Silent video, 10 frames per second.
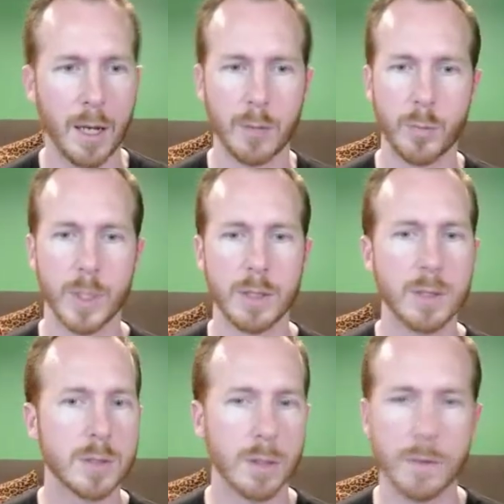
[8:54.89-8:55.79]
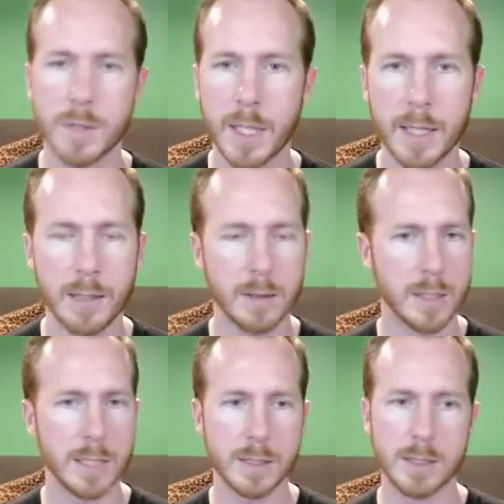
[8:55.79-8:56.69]
But server side,
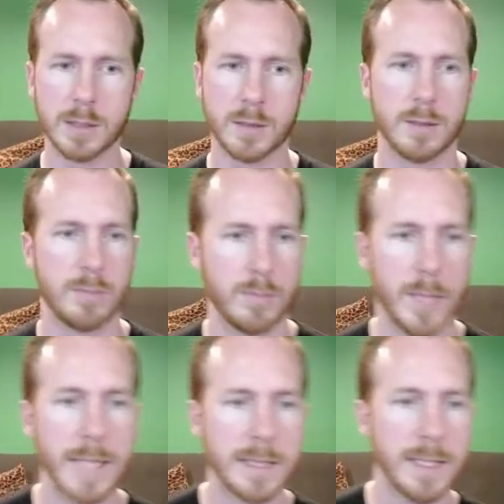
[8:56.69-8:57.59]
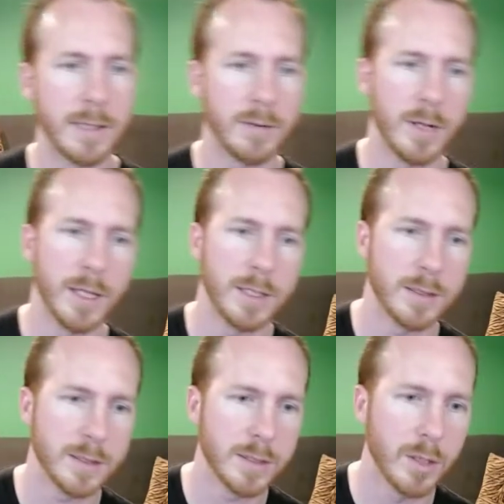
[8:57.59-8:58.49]
that's it, right?
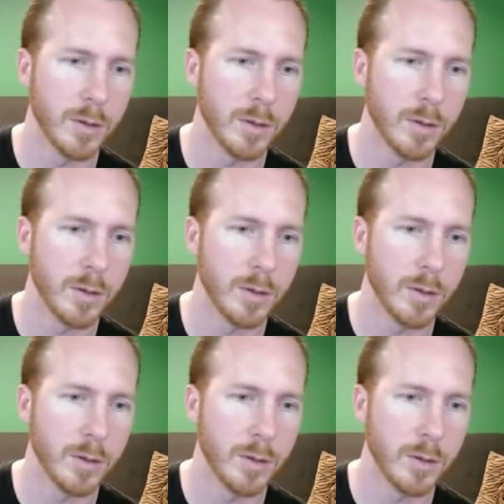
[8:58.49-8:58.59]
So